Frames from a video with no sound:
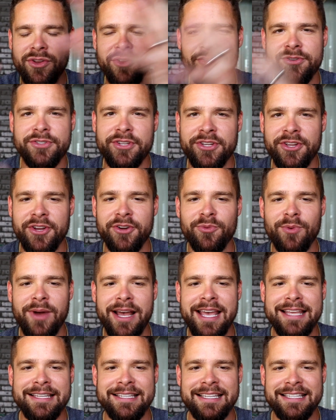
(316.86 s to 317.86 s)
used to your
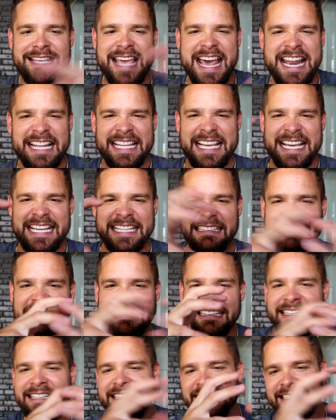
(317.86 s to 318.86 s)
ways. It's kind of like
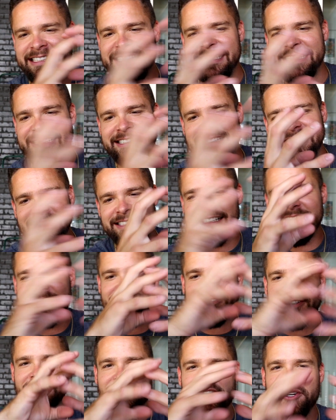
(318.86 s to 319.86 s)
eh,
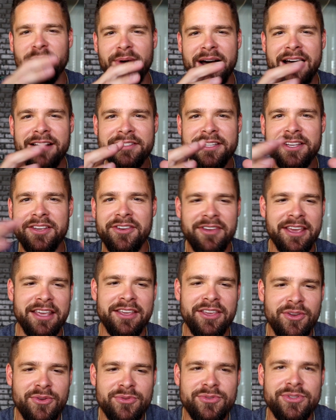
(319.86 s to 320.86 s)
for a little while until you
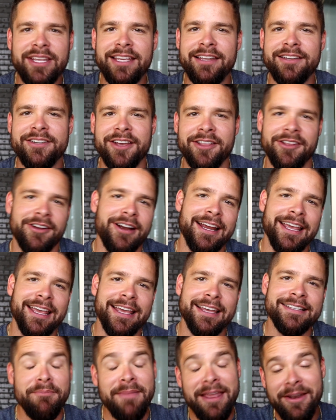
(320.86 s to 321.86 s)
get used to each other, I
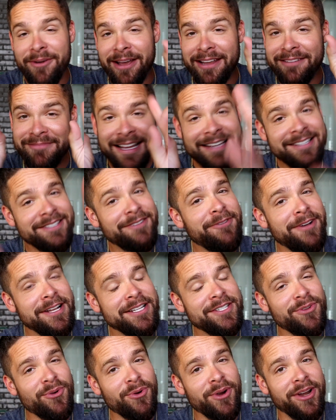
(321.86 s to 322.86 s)
guess. Anyway, that's the fun
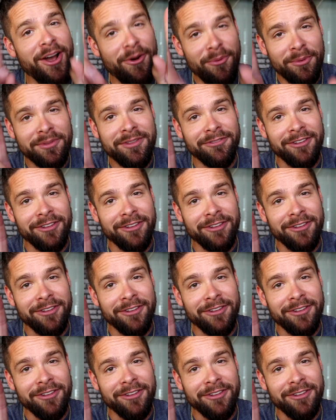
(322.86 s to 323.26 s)
story on with the